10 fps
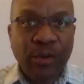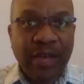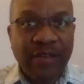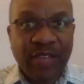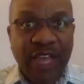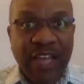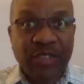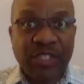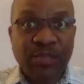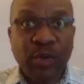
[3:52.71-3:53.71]
I, I
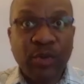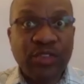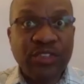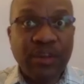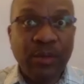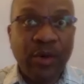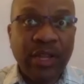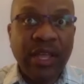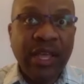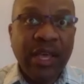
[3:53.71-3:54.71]
actually spoke to
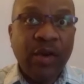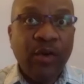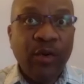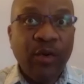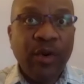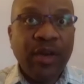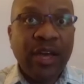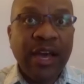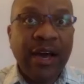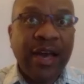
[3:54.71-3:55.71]
someone who
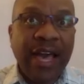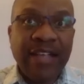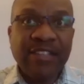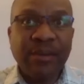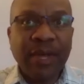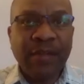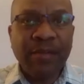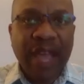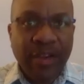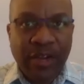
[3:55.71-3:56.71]
uh, has some kind of
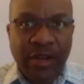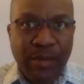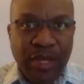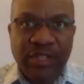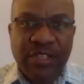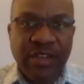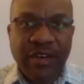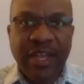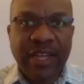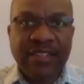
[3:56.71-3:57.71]
background in the
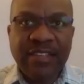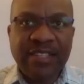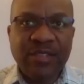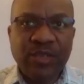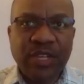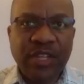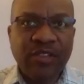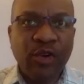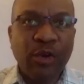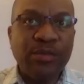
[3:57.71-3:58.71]
military, and he says those are the
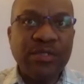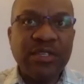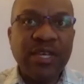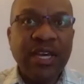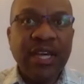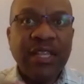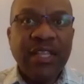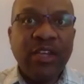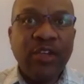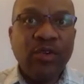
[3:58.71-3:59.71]
terms
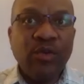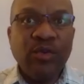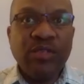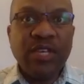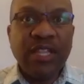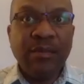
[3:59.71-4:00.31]
they use in the